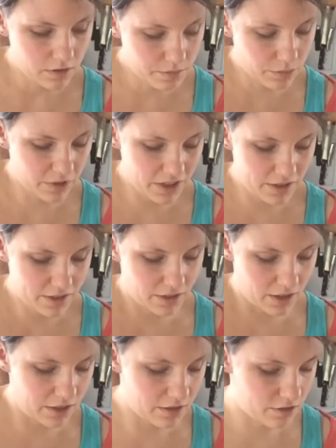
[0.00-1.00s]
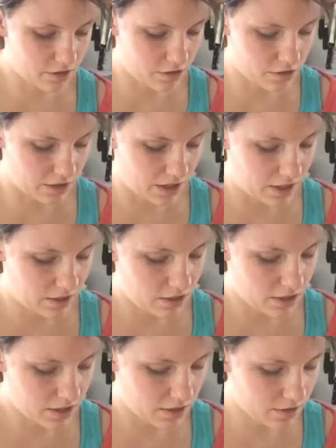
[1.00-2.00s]
pre-sliced or shredded
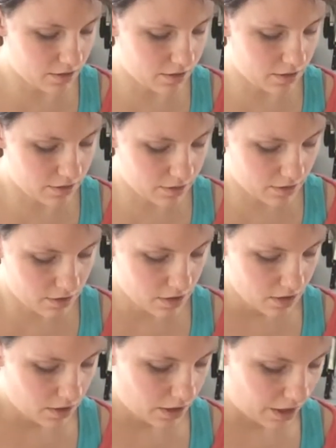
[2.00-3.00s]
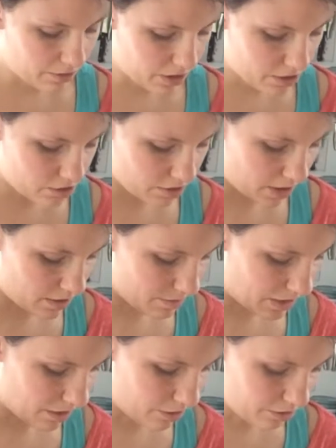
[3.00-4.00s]
cheese. I always shred
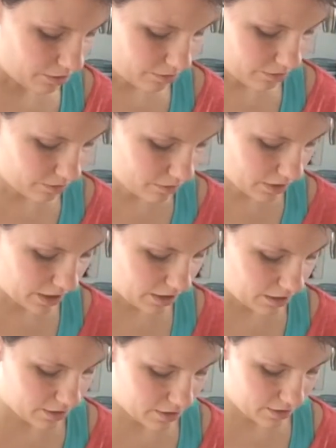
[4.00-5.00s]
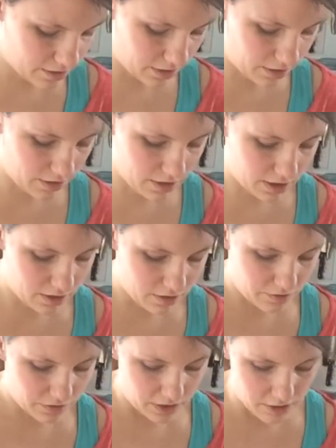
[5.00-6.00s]
my own. I just think it
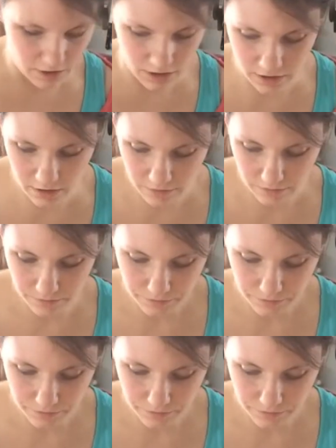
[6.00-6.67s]
tastes fresher.